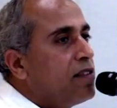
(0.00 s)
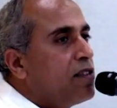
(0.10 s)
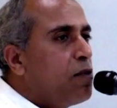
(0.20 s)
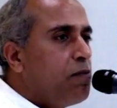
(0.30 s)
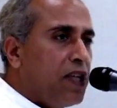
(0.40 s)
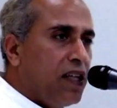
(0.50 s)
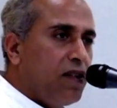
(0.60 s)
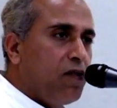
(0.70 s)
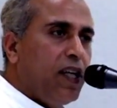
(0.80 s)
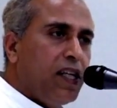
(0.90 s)
Simple,
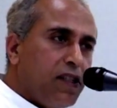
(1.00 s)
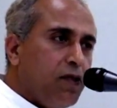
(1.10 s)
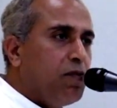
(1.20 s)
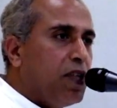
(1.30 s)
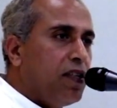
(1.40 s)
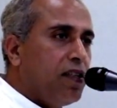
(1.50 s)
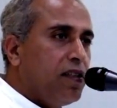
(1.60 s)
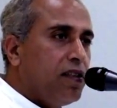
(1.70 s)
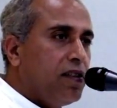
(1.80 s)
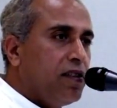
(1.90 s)
very simple.
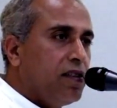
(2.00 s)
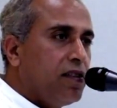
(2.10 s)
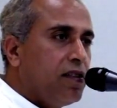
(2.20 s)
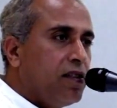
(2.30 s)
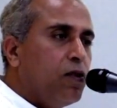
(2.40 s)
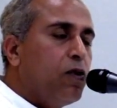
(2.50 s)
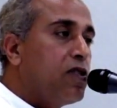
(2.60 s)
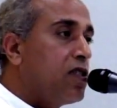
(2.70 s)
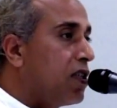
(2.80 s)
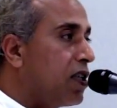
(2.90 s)
No
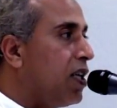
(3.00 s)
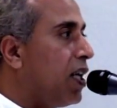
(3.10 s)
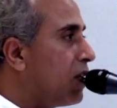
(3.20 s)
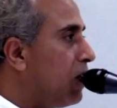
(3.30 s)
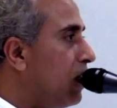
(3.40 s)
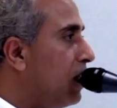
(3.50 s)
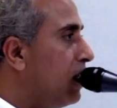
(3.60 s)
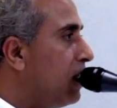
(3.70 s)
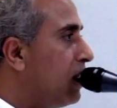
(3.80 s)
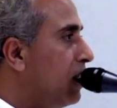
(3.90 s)
struggle at all.
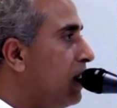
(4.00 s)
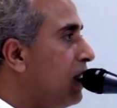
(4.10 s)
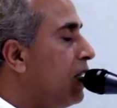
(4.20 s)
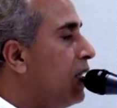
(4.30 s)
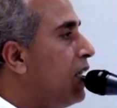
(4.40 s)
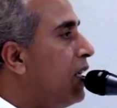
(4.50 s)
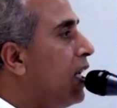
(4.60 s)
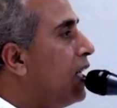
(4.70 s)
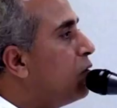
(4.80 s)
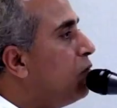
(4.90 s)

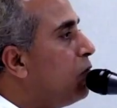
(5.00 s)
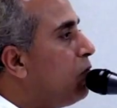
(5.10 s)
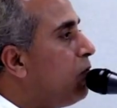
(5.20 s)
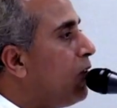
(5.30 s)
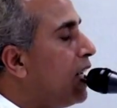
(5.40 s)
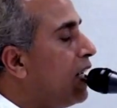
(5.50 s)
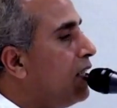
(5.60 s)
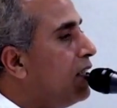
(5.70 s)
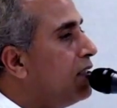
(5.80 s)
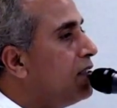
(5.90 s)
And you will
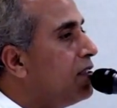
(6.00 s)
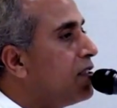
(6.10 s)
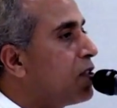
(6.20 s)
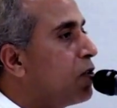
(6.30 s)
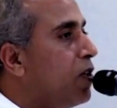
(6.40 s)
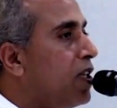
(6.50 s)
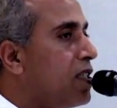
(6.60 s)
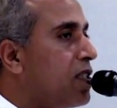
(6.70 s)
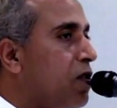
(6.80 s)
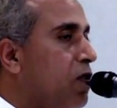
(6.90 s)
find slowly
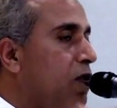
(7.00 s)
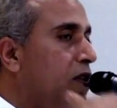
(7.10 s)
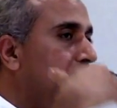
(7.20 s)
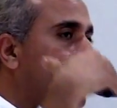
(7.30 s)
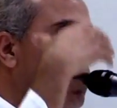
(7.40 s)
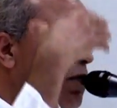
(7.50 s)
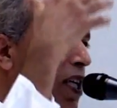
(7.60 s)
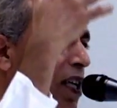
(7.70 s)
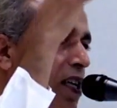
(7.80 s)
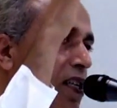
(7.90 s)
and slowly your
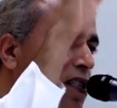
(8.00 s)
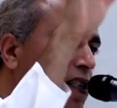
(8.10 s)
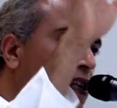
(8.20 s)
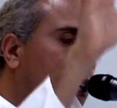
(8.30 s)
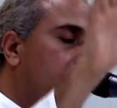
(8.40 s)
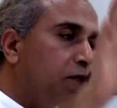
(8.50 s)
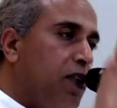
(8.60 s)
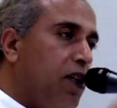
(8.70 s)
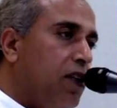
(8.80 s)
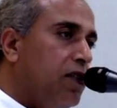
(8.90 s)
mind has calmed
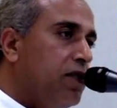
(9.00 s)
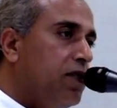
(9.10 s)
down.